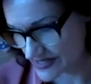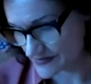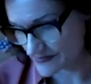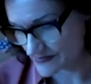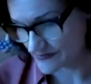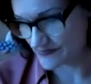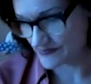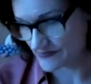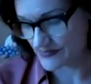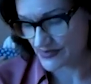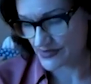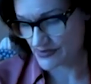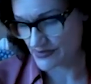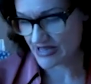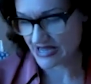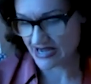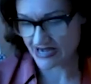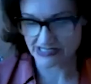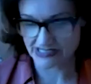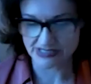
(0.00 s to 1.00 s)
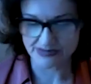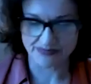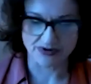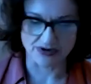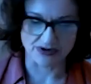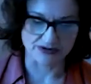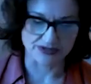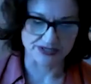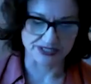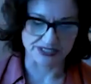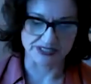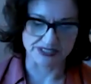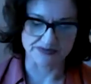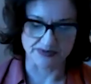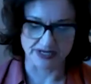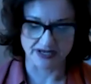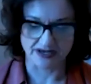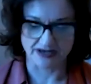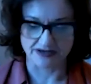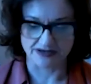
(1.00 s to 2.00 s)
the PACT approach is
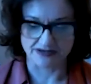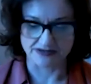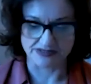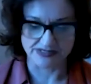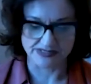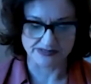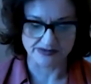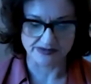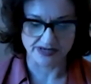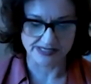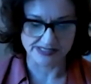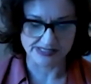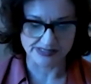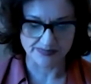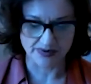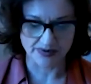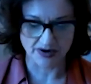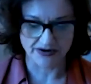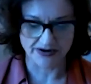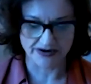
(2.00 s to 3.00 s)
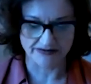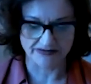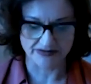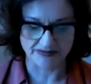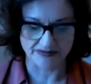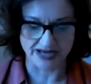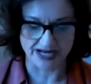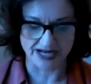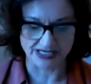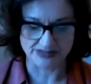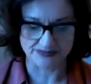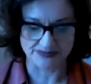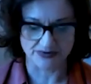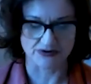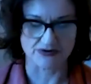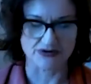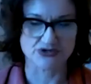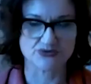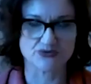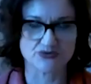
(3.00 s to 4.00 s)
because as a part of the PACT
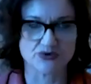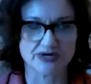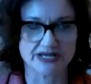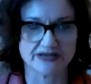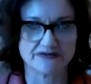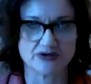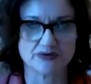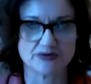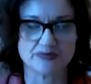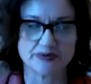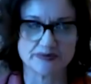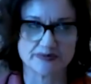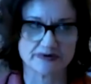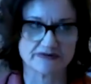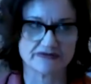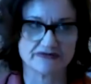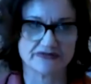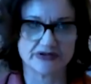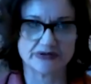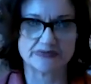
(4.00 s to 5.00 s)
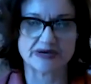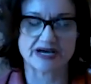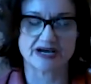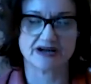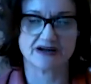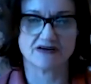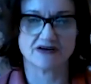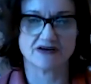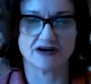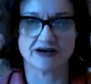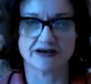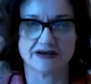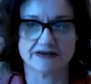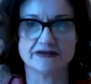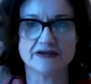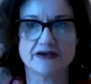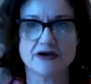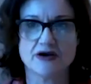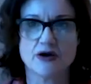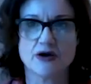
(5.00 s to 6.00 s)
approach, we're giving people feedback
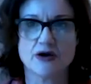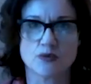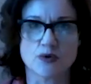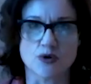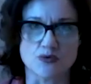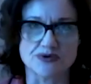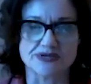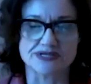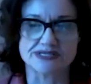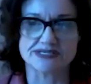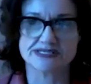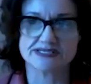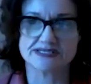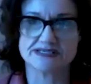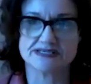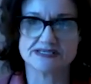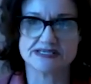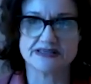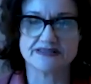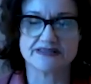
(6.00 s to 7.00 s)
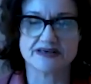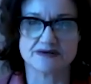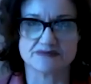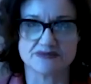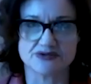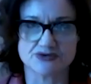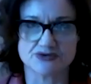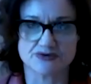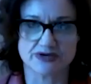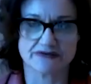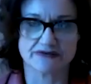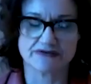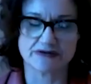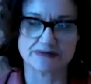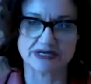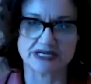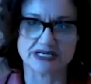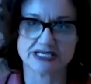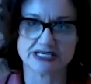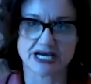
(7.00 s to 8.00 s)
on what we see them doing
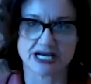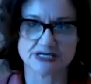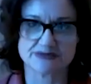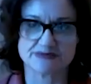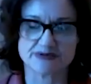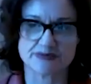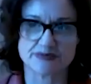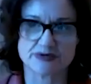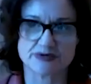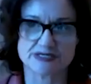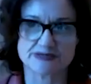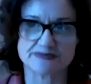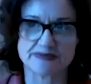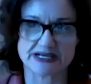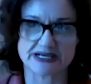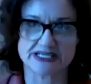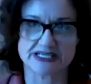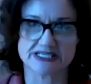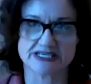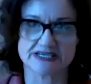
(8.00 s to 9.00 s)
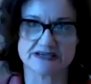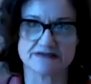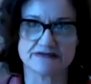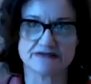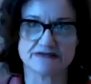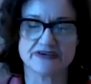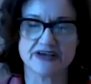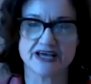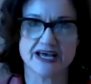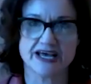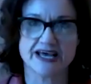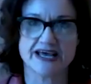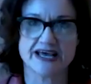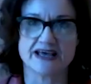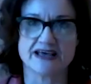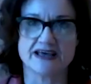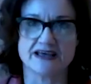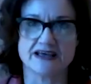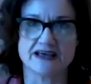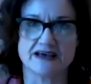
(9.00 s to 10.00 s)
from an attachment perspective.
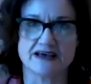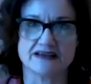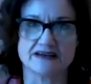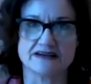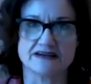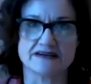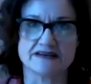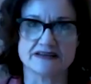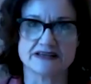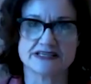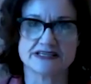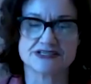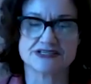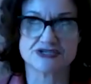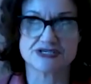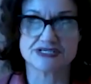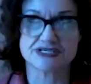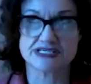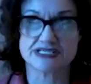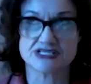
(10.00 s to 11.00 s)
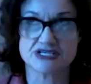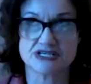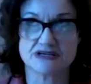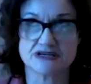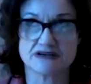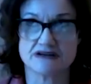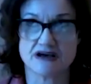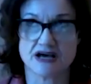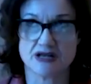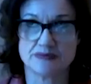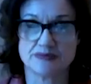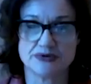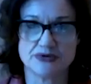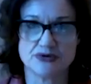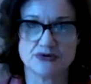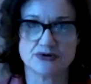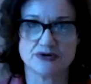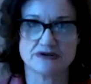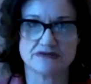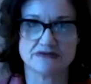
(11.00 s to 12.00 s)
And it's just such a
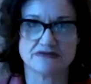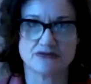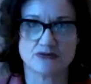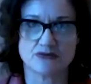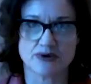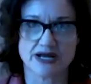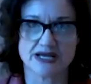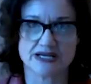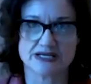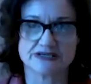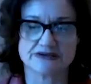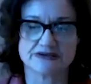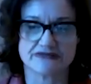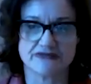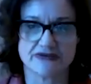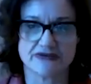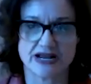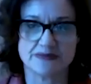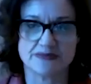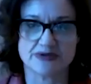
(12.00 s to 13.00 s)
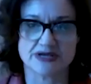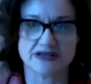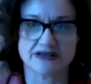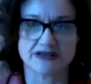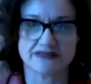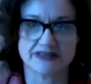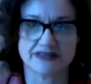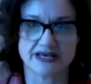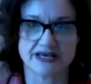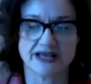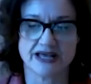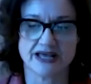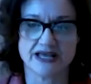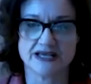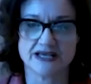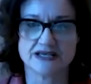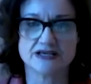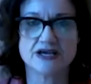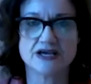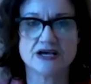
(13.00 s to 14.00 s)
non-punitive way to frame it that,
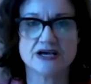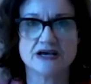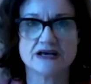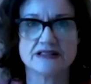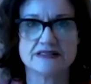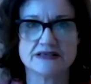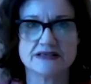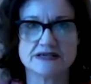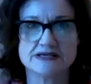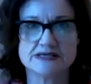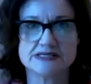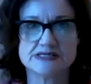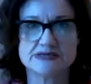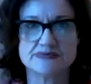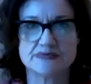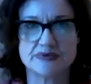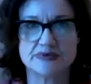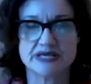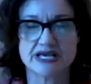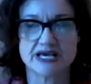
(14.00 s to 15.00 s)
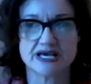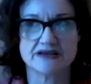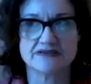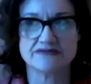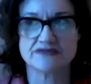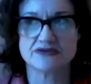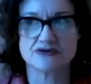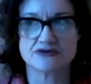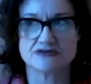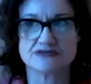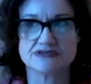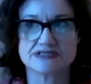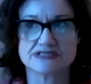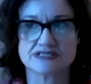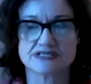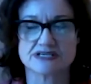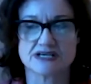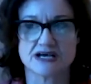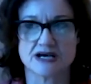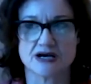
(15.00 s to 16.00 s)
hey, these
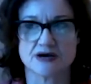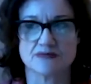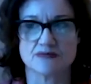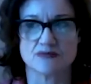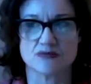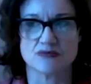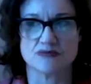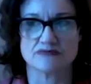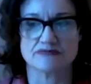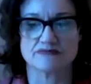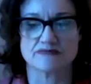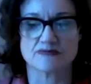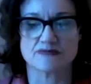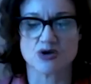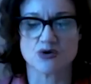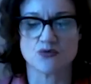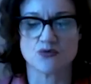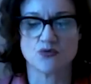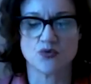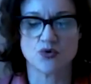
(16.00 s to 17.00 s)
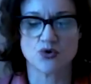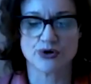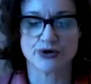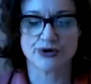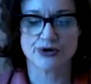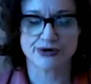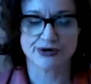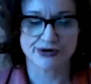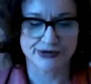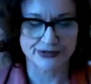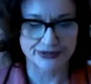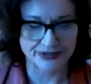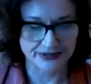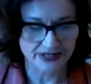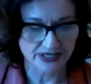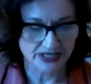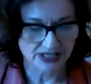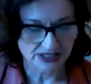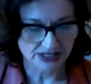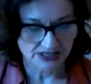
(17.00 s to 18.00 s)
behaviors
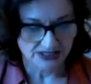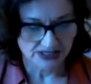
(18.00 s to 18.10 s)
were